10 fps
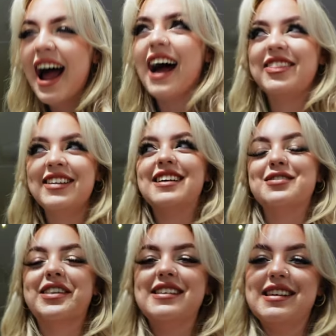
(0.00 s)
I think that's
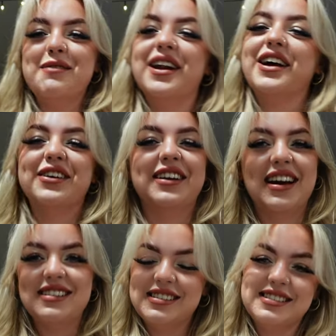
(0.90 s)
what they said, but
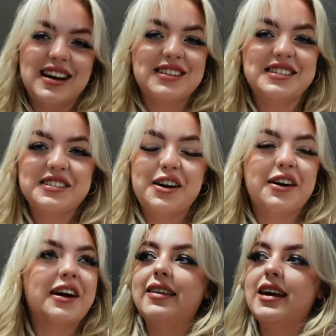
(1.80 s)
I didn't know.
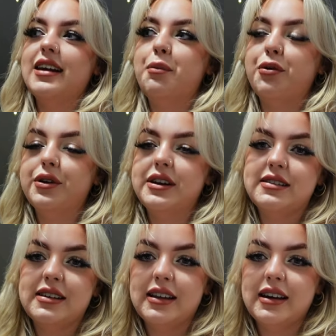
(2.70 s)
And then I pulled
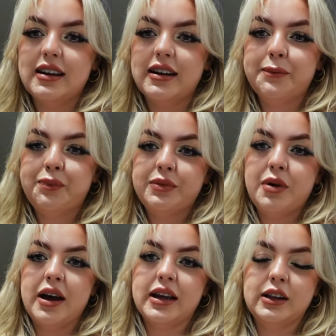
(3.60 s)
into the
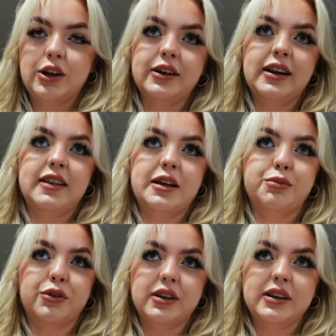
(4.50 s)
parking lot and then
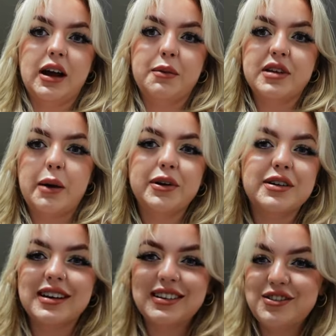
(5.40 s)
Brooklyn comes up and I
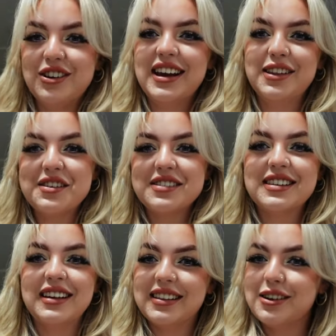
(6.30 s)
was like, did you hear those
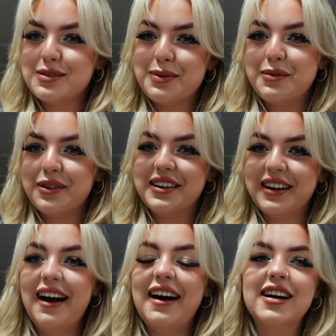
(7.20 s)
people in the
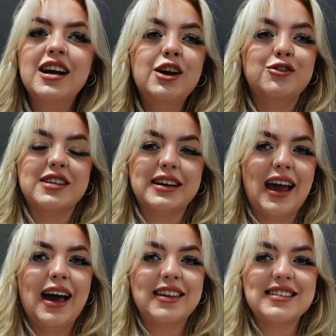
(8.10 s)
car? She's like,
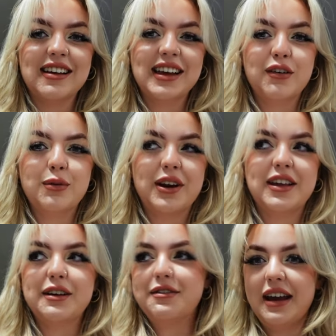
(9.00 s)
yeah, they're telling everybody
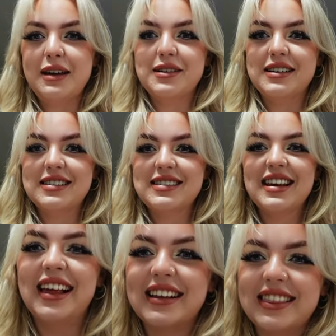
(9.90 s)
that you're famous.
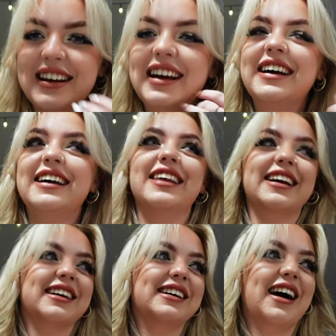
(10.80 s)
Like
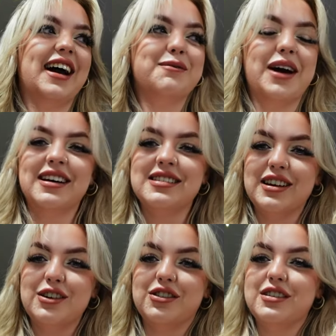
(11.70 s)
the guy at Macca's
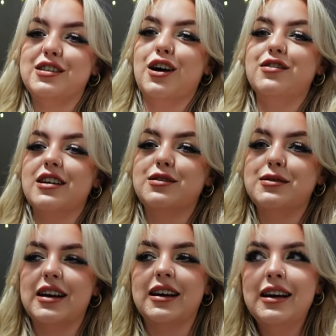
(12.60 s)
that usually serves us
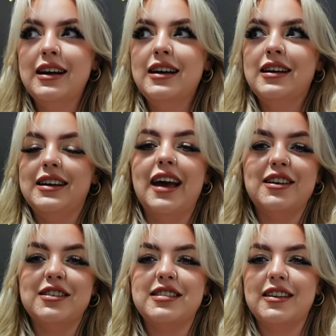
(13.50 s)
was like, yeah,
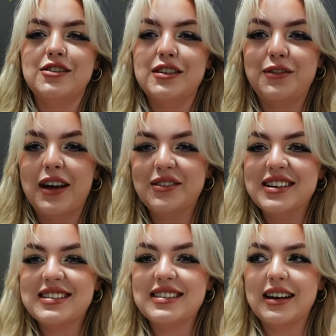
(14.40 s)
they just said that she's
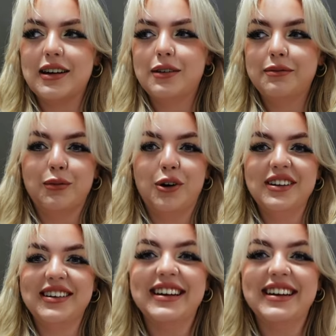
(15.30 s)
famous. Like, what?